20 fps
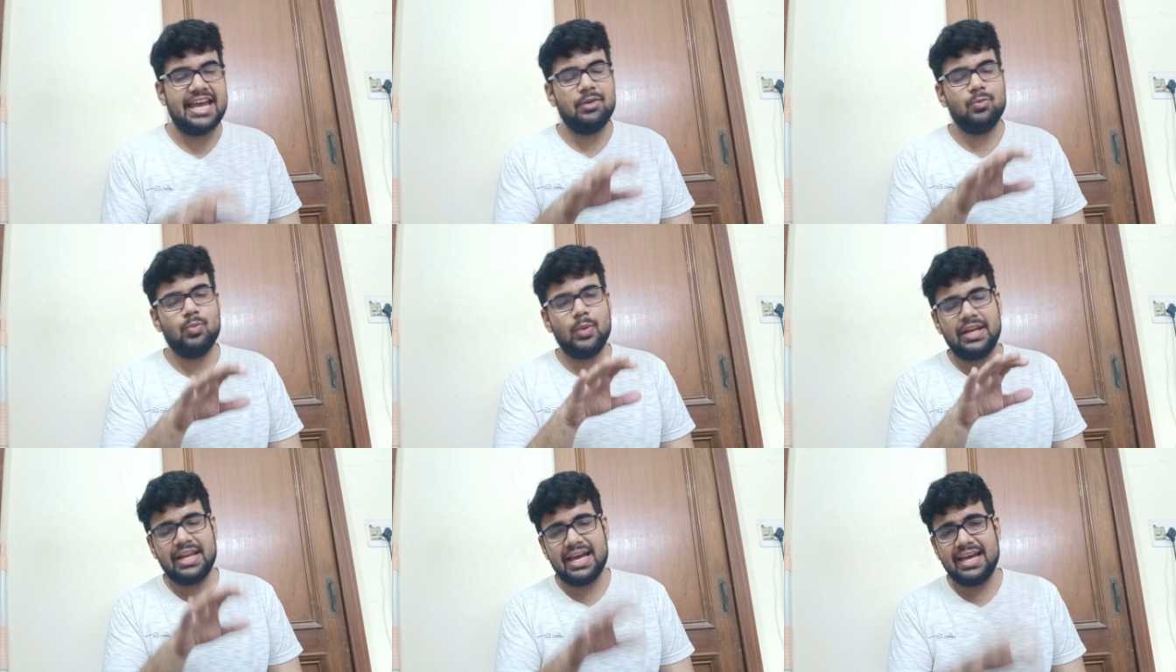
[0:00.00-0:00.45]

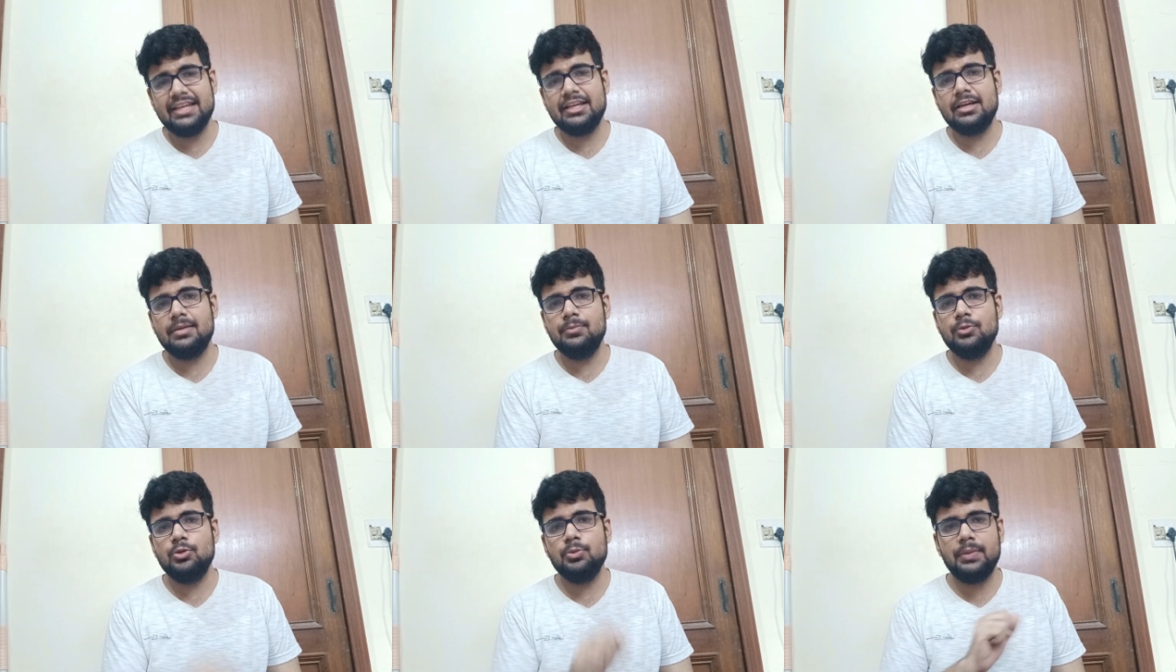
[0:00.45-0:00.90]
and when I
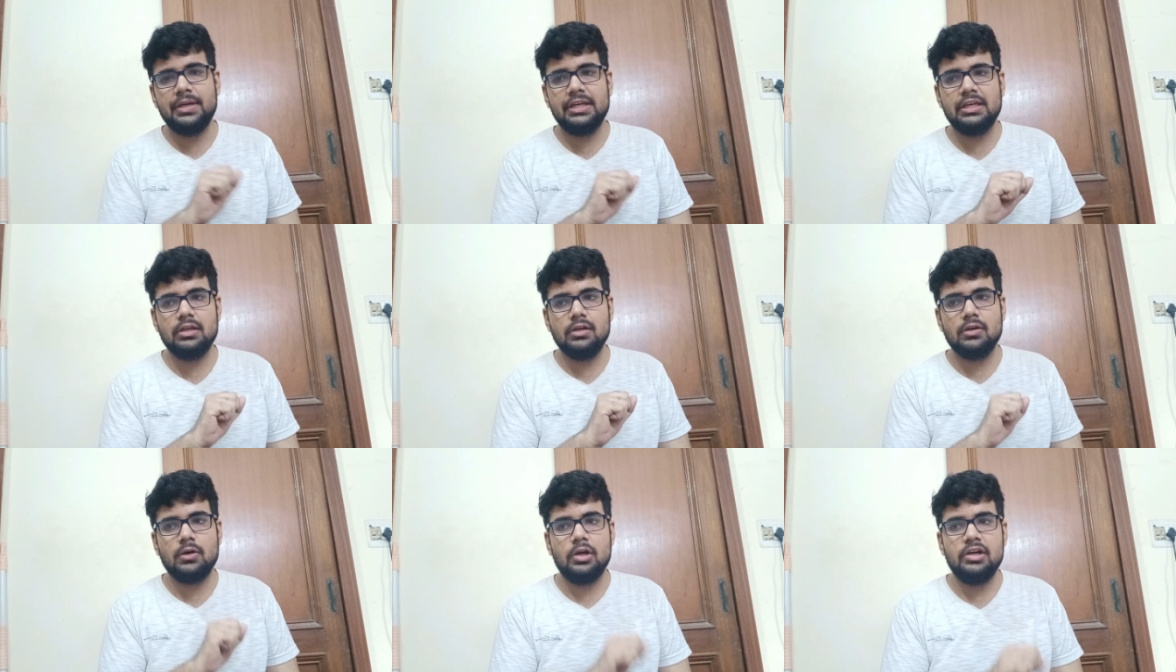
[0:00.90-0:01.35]
come to
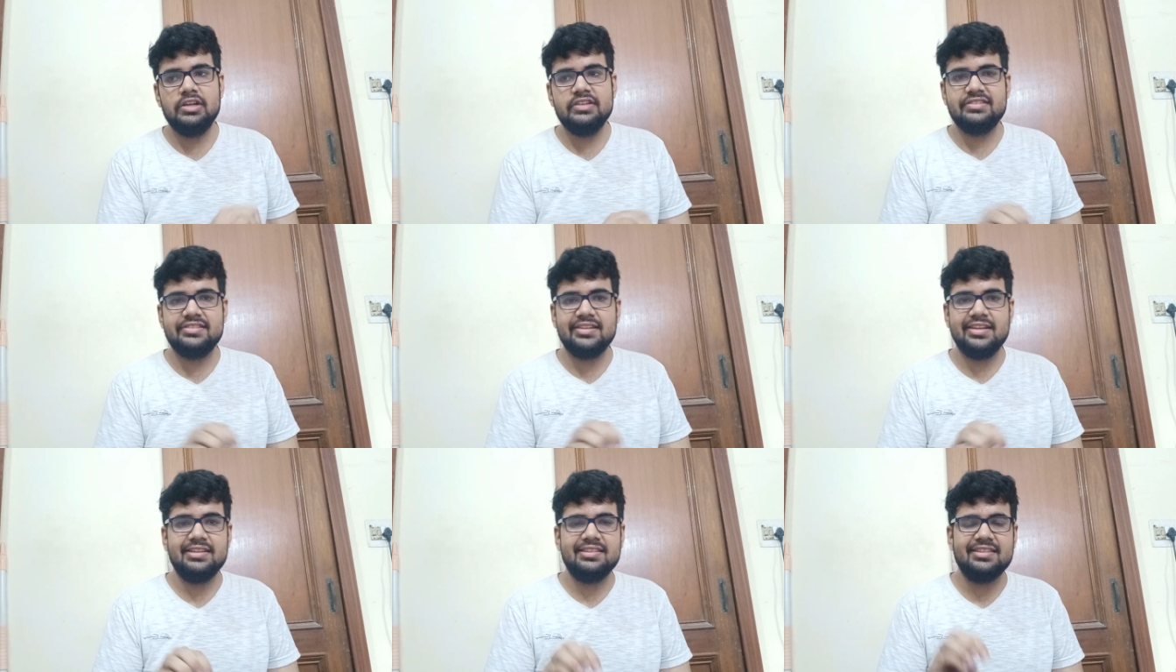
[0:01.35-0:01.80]
medical college,
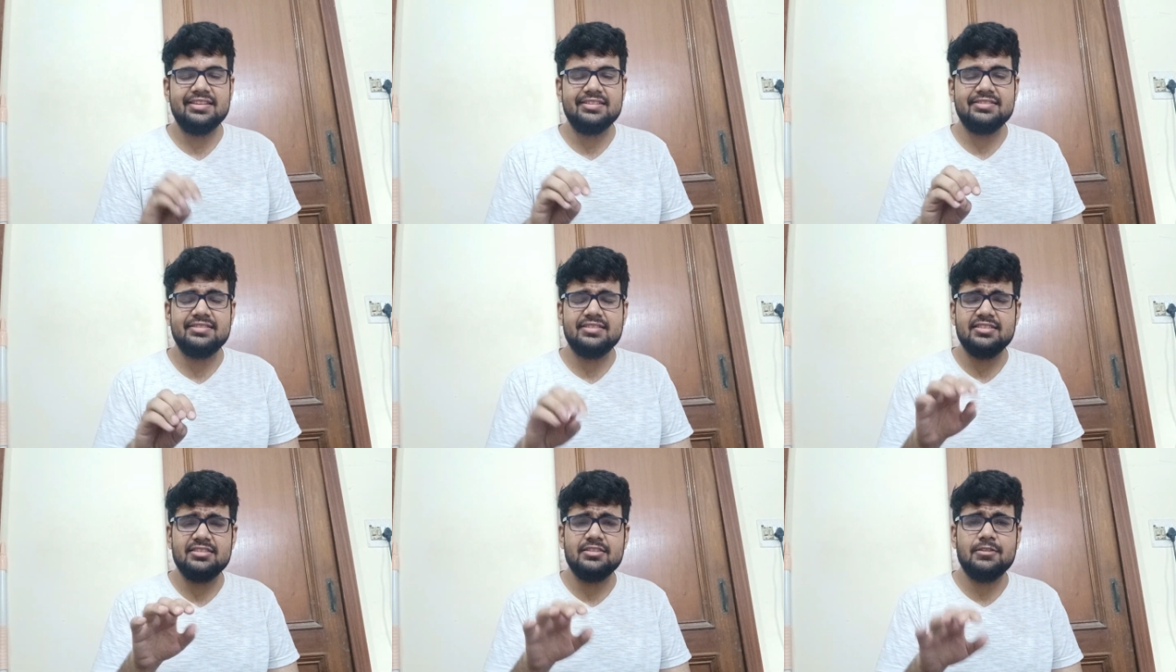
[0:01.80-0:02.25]
then
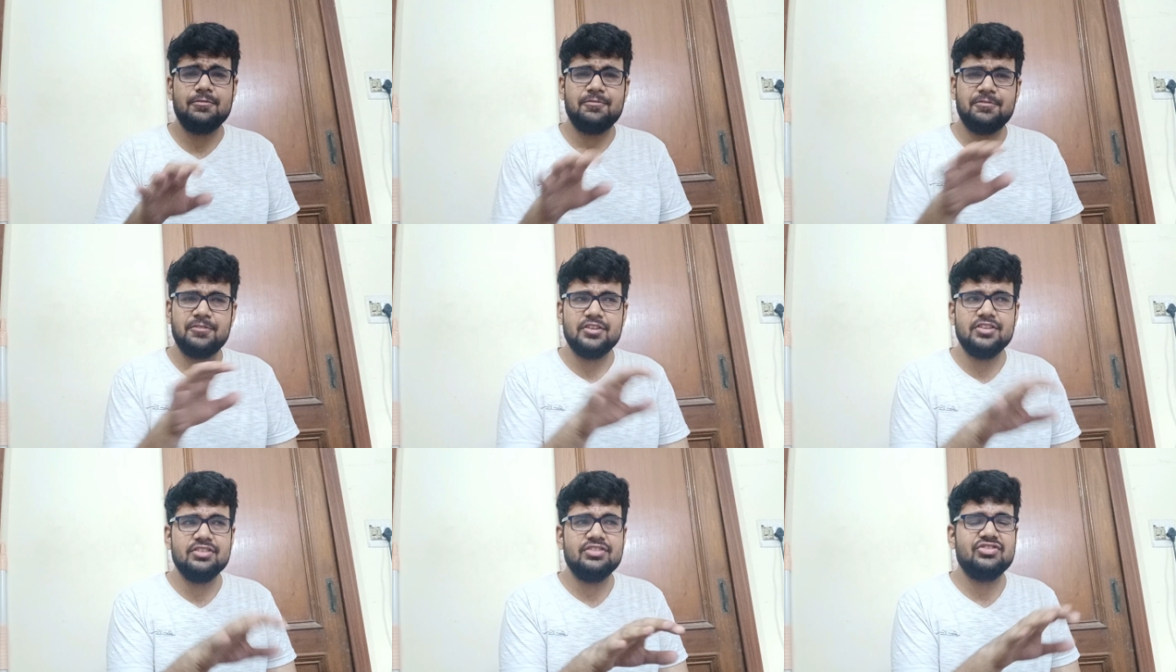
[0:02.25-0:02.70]
this is the
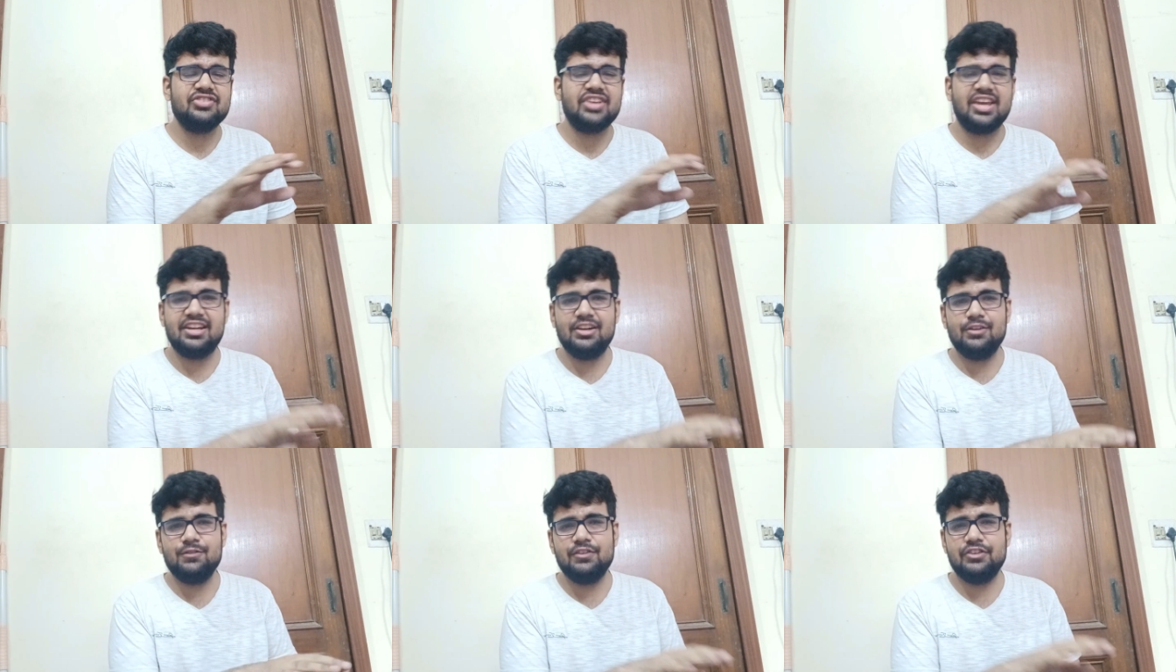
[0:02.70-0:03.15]
first
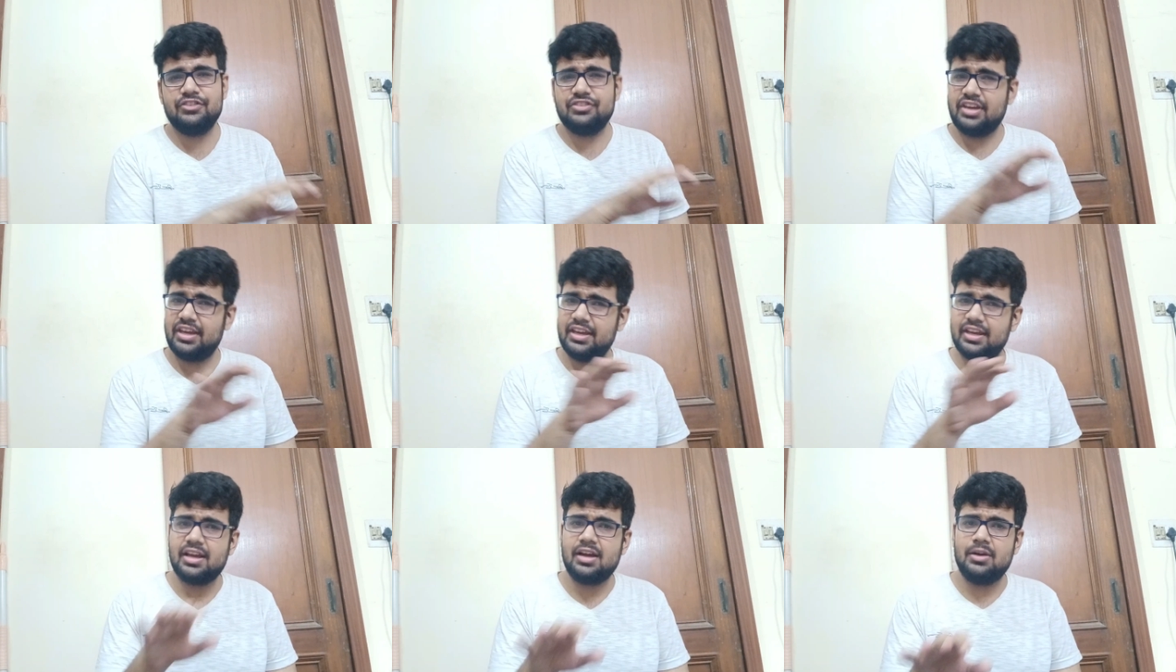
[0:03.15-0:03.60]
channel which
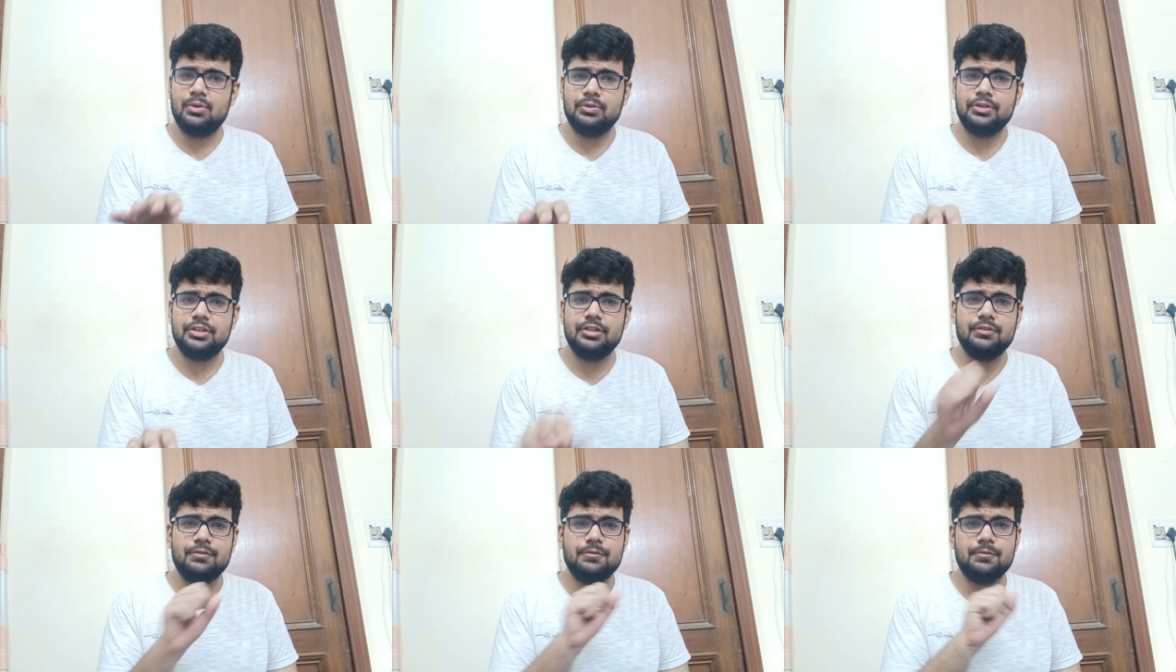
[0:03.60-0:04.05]
I
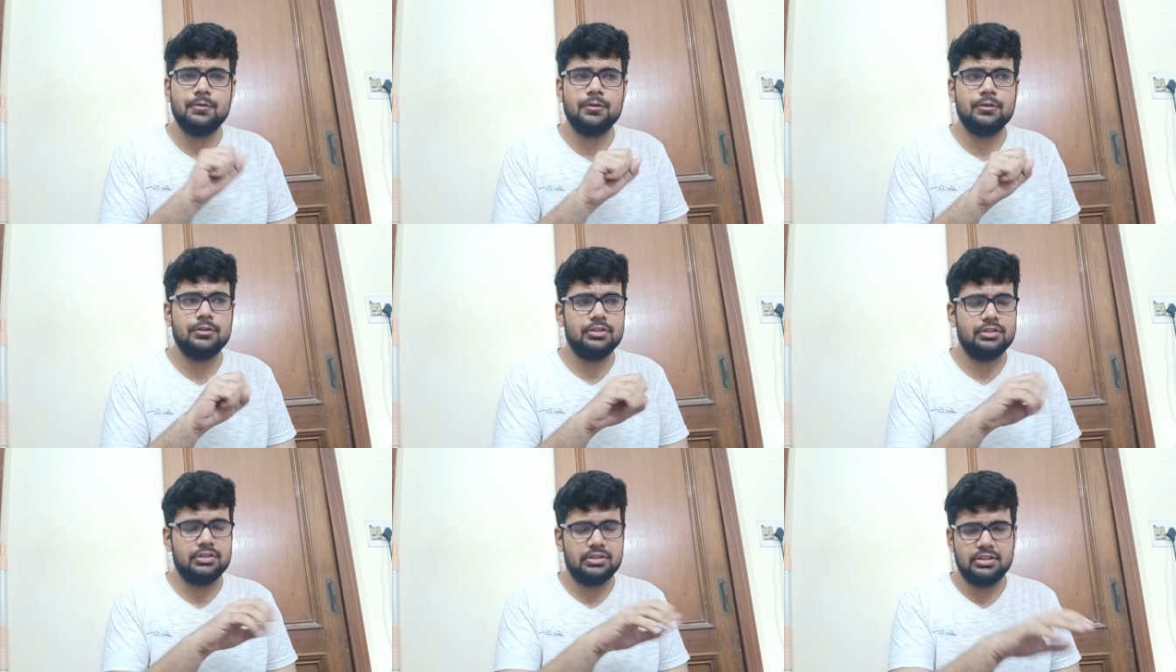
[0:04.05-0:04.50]
encounter
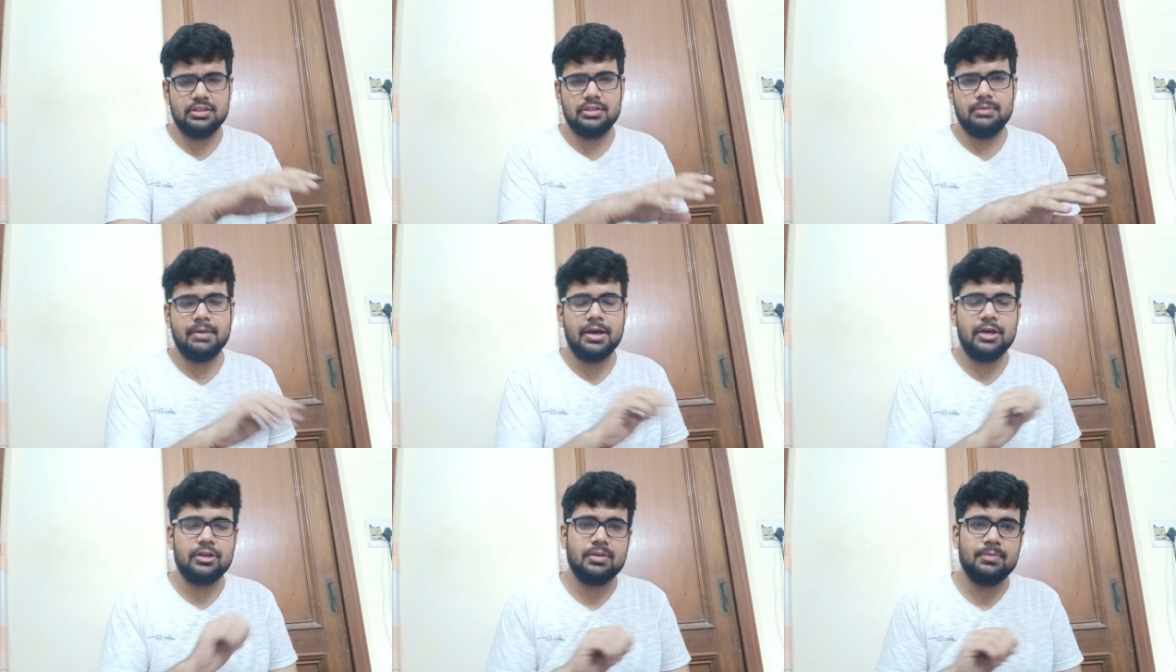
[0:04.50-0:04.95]
for uh,
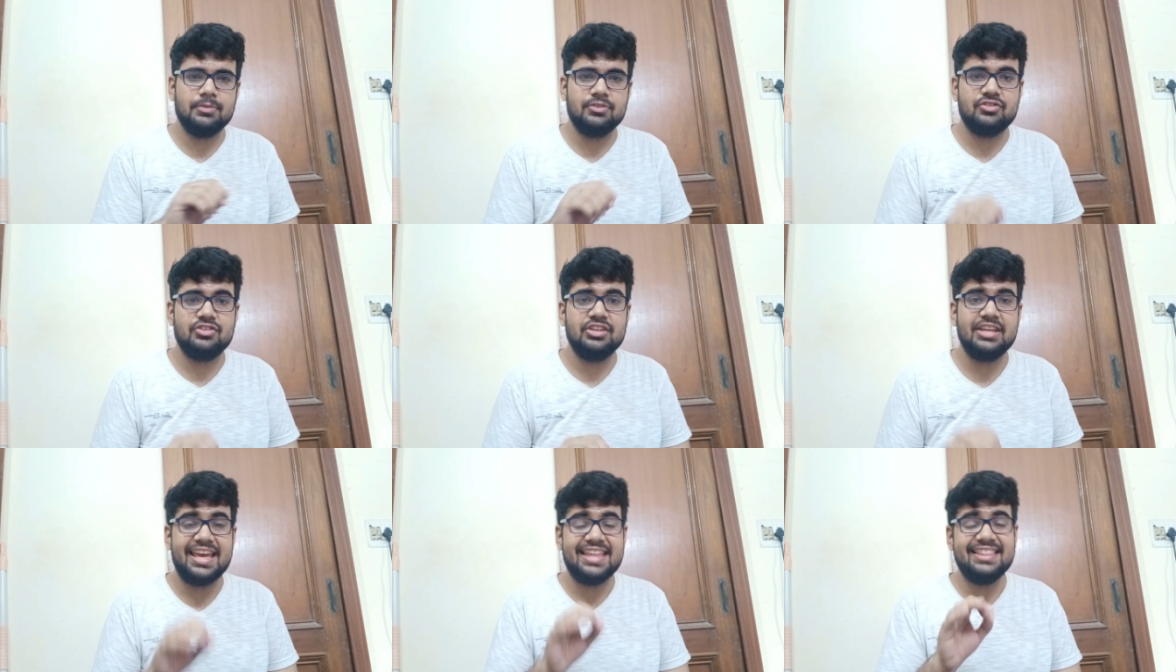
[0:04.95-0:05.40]

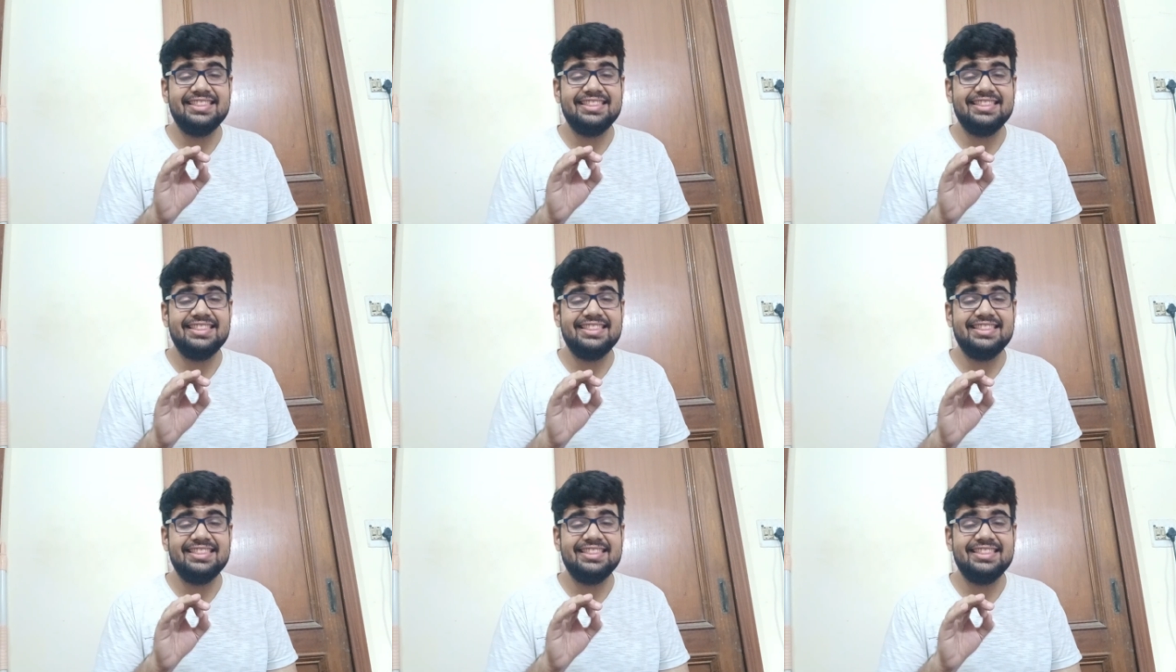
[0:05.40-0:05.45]
biochemistry,